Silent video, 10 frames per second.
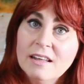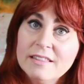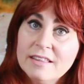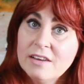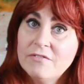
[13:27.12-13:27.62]

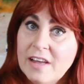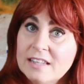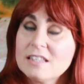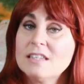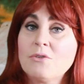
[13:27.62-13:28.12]
the
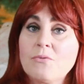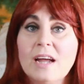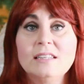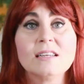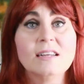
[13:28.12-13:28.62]
events
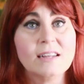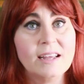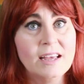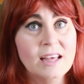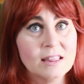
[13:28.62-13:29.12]
narrated
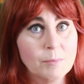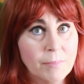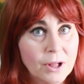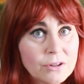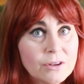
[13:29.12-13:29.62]
in the
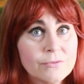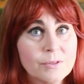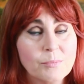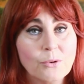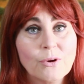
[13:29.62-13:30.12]
bulk of
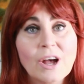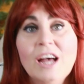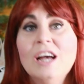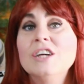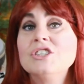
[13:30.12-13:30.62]
the book,
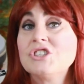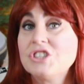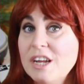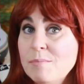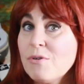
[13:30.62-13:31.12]

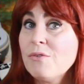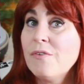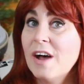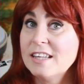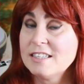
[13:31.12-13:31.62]
she
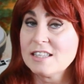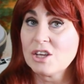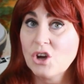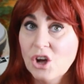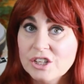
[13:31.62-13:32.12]
provides the
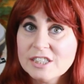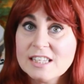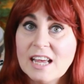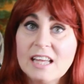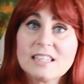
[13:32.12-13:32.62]

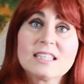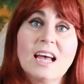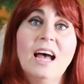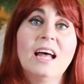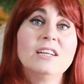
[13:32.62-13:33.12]
context
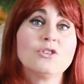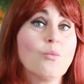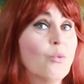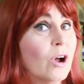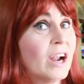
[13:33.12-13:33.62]
and
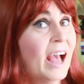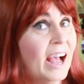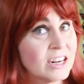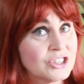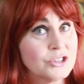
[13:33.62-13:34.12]
what
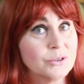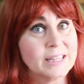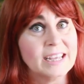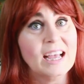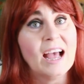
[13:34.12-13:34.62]

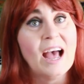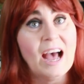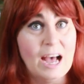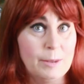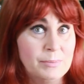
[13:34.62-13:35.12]
actually
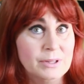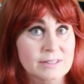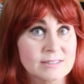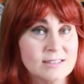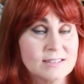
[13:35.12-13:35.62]

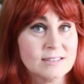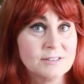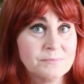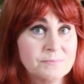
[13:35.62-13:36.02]
happens.